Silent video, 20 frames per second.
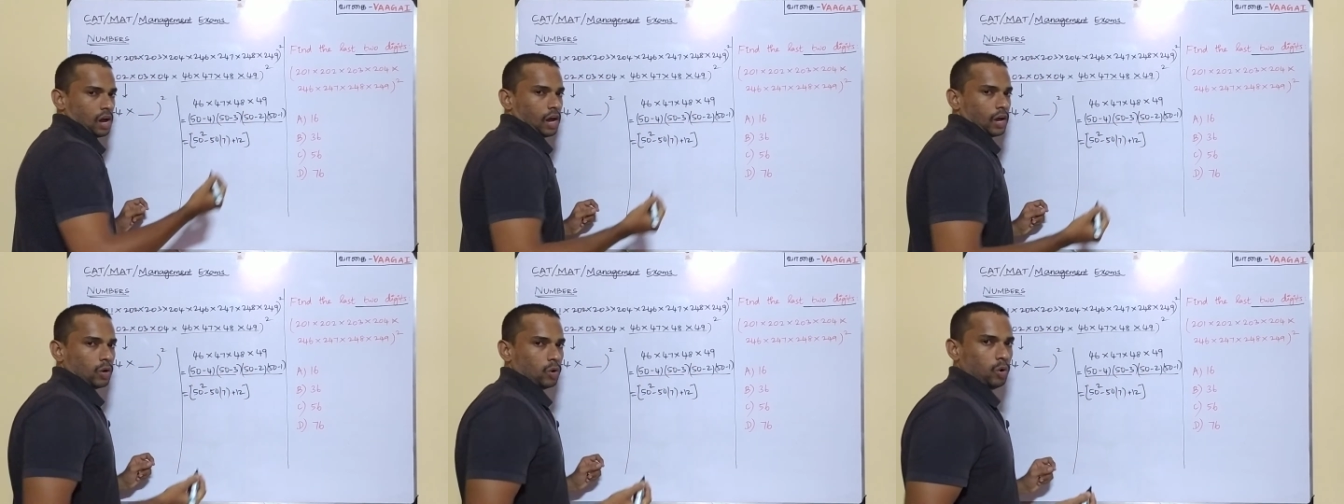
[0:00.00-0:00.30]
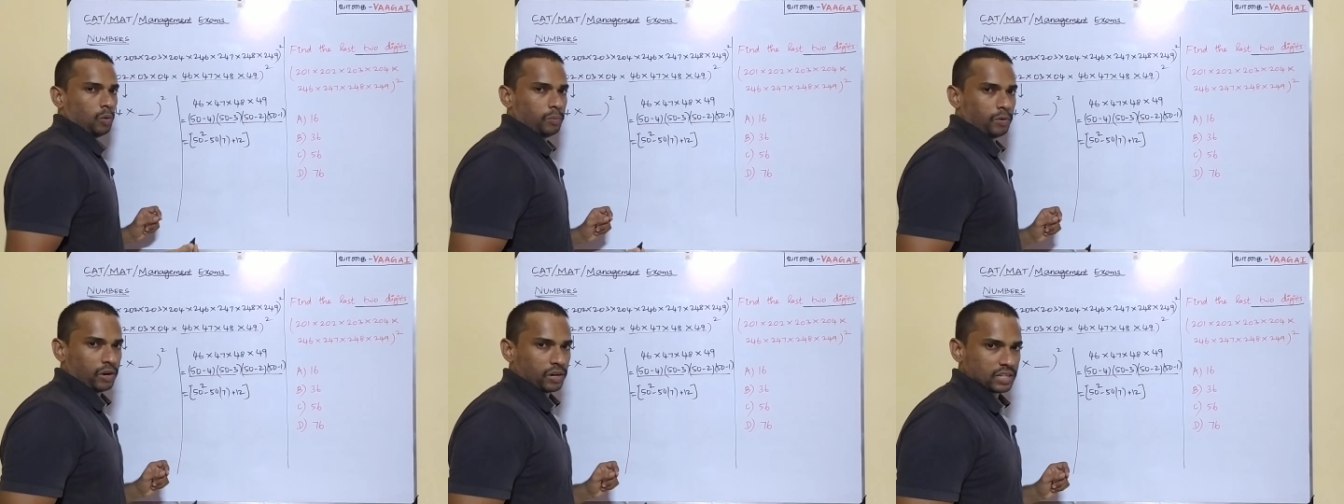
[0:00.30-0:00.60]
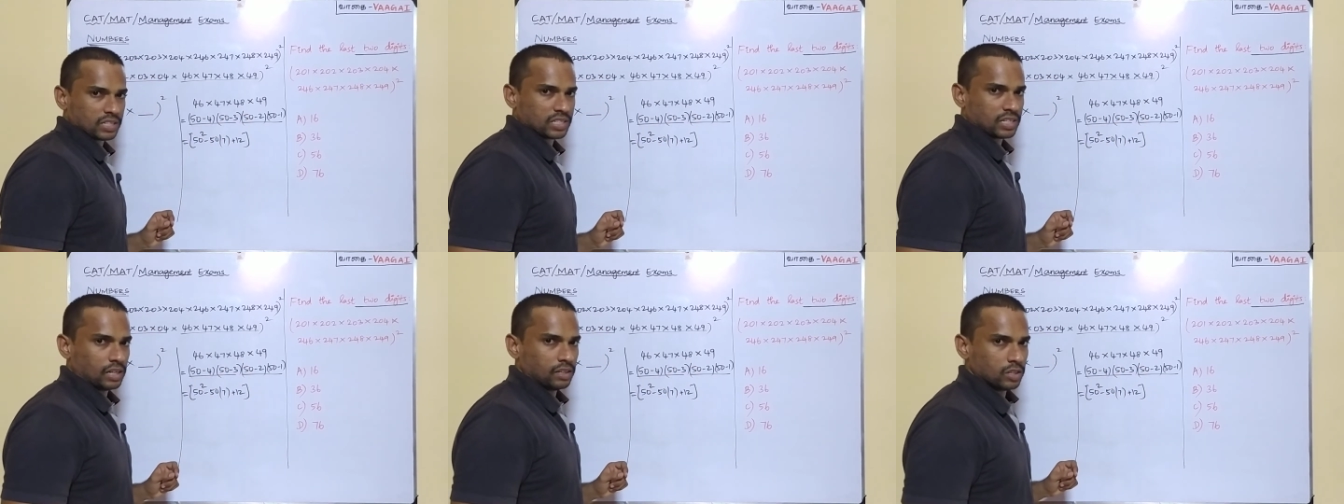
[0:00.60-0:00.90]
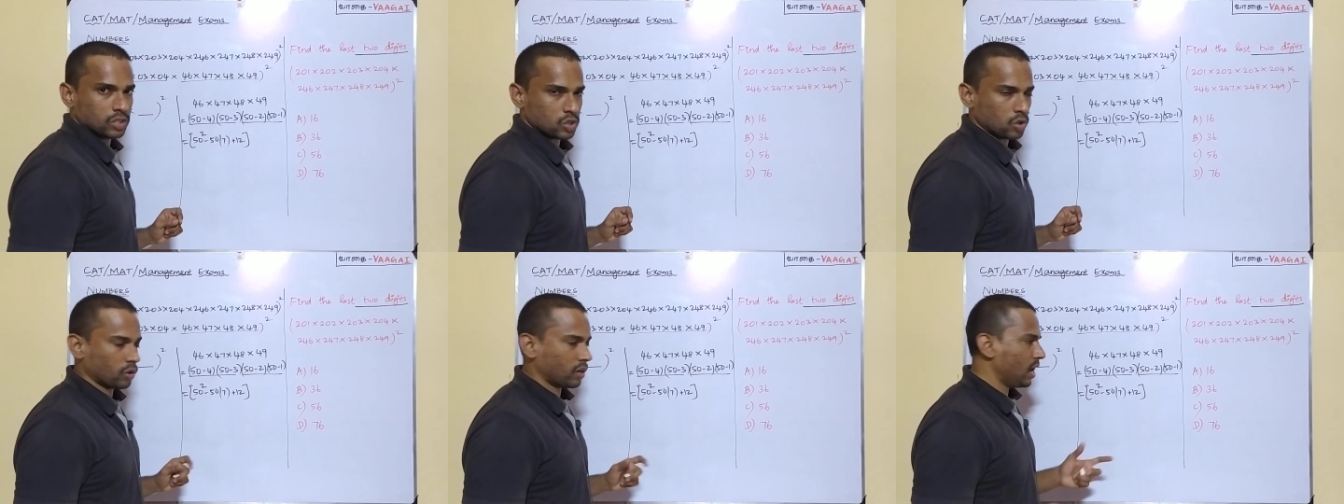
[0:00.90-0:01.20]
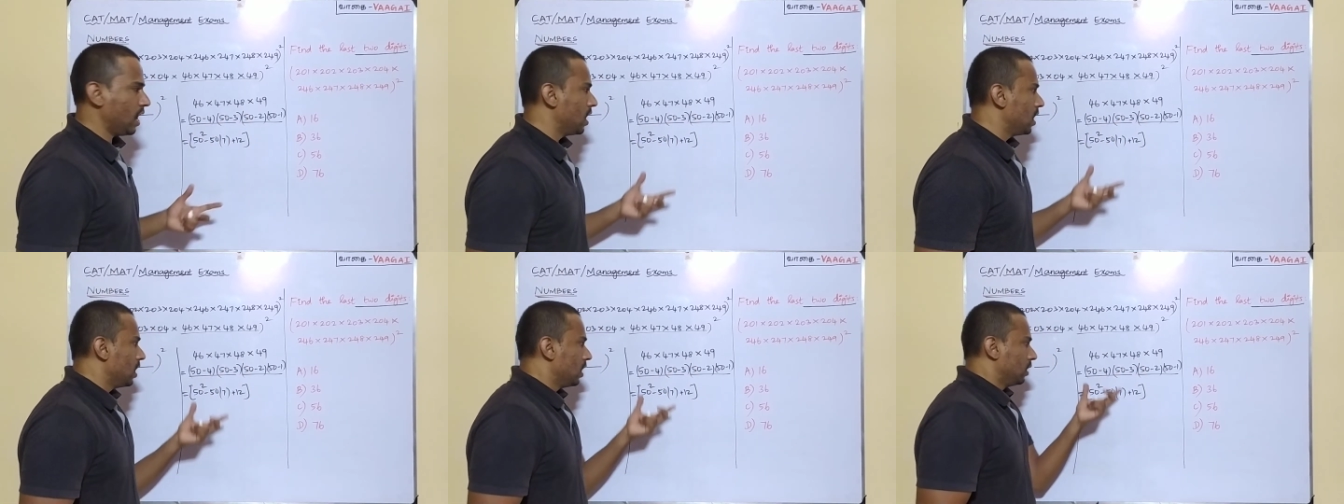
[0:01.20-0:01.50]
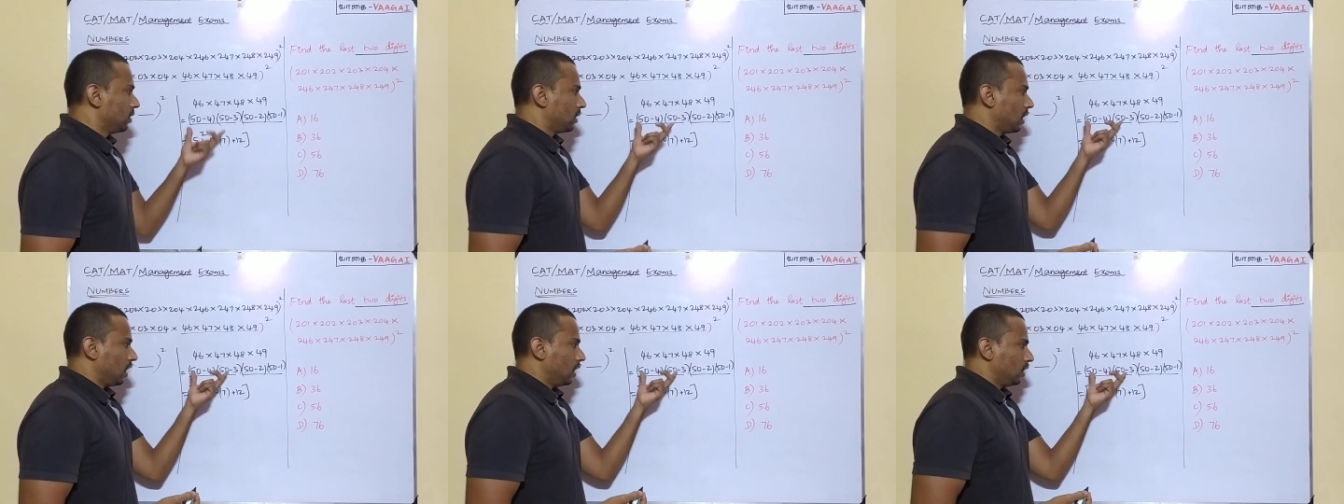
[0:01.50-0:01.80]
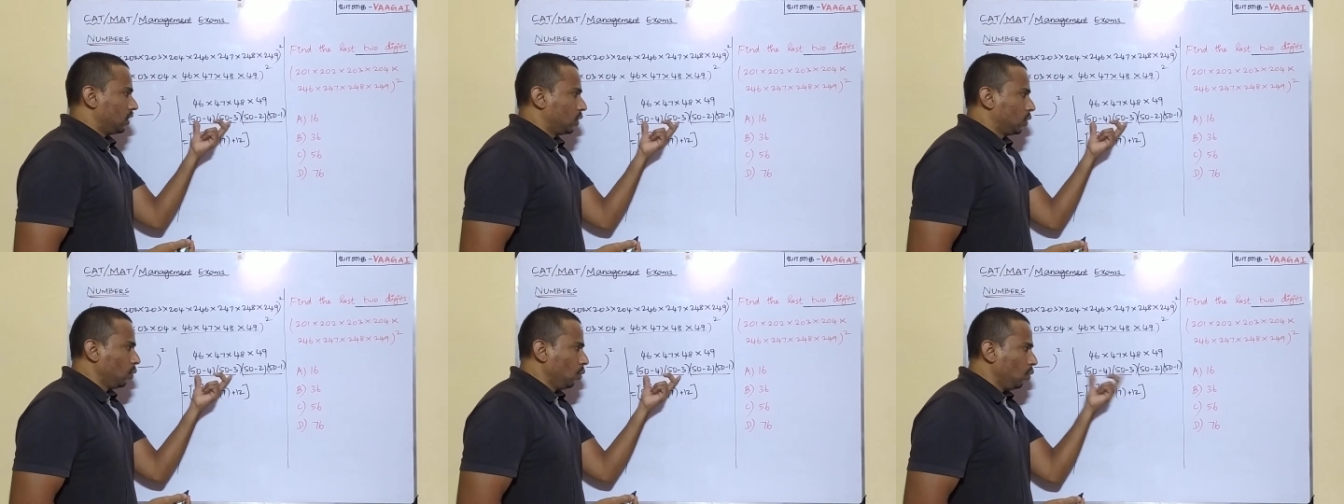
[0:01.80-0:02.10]
I hope you understand this okay. There
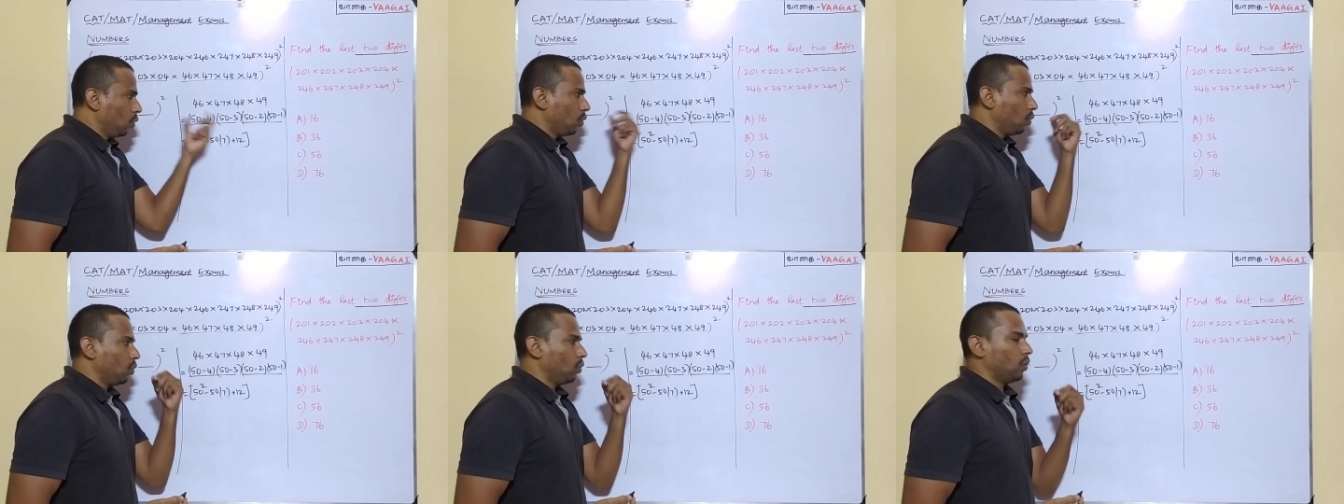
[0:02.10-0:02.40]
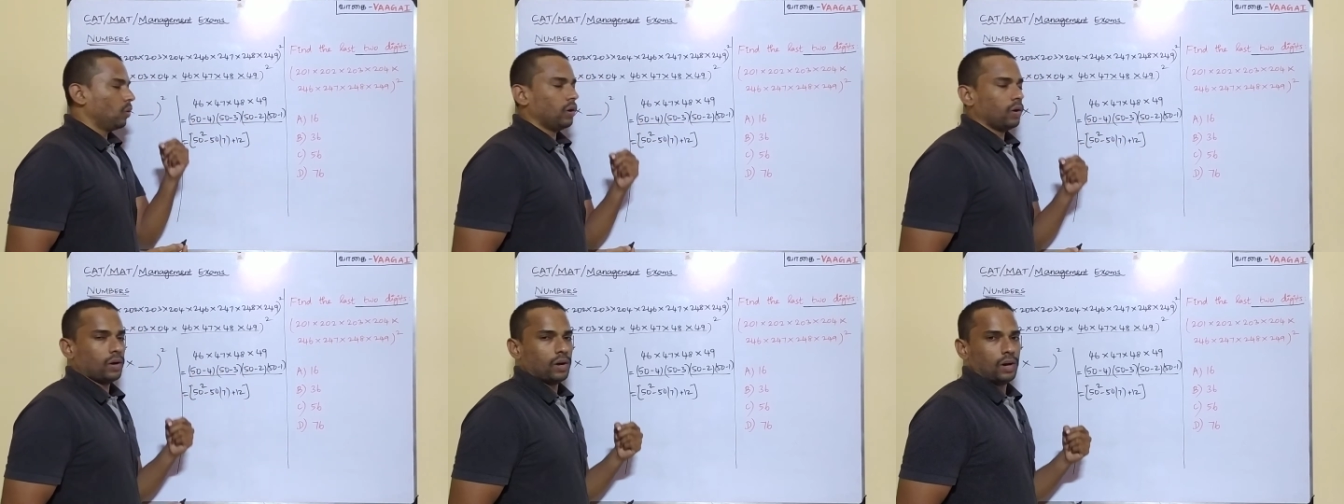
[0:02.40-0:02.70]
are two